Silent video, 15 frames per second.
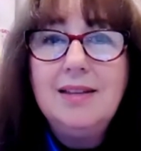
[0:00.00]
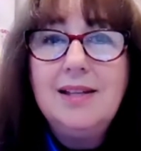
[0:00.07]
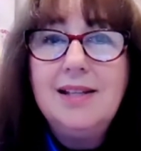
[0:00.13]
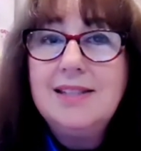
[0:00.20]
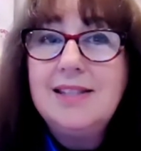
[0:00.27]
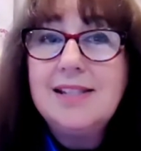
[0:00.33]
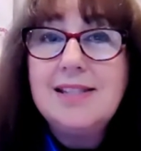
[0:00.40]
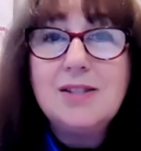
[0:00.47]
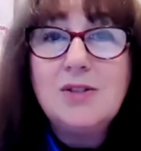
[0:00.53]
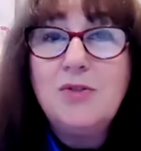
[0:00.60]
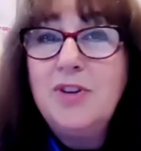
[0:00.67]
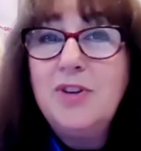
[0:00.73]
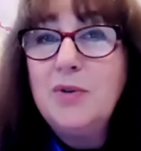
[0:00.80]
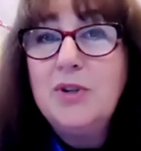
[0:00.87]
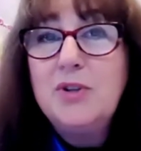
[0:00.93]
This is a
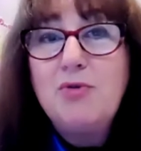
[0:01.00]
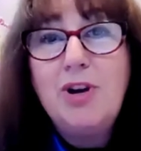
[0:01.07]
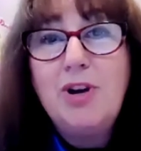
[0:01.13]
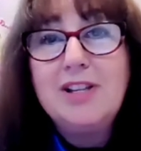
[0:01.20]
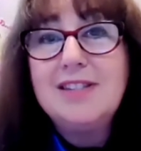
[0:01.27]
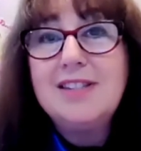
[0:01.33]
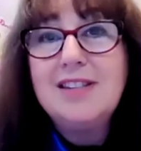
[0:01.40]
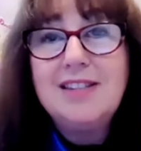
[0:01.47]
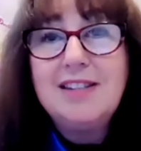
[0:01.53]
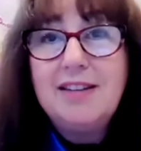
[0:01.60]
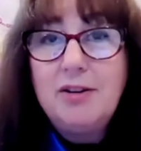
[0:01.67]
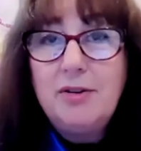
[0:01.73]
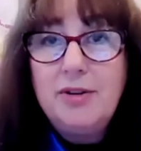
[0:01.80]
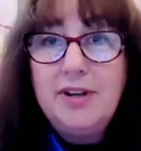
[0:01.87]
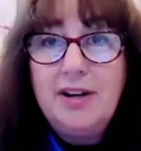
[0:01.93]
very transient
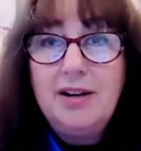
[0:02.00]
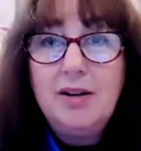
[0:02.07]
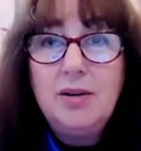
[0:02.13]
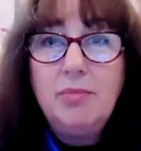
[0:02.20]
area.